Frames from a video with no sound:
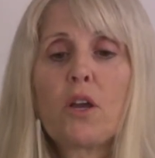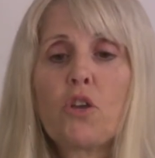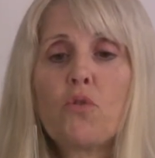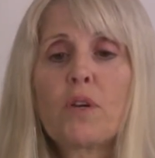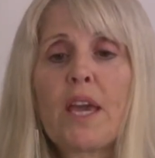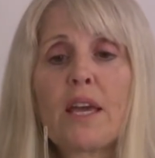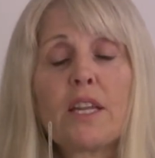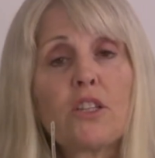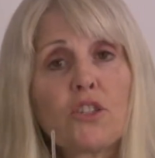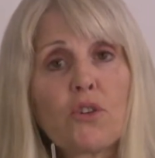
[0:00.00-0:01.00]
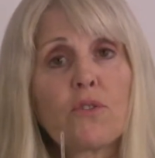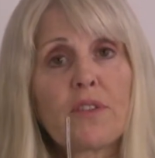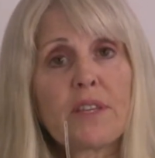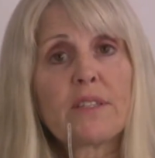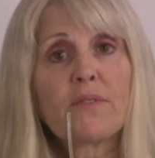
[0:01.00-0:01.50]
you can
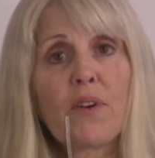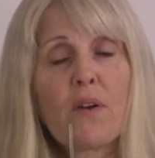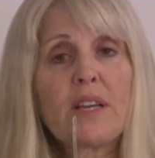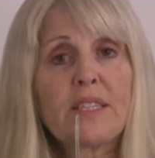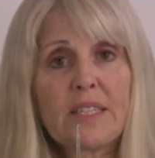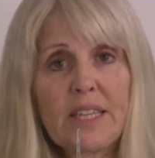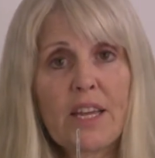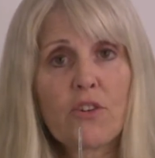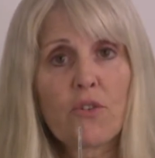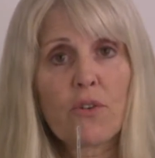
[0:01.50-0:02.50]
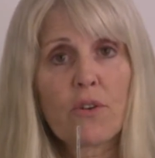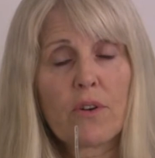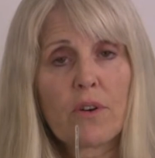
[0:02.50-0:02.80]
insert this very slender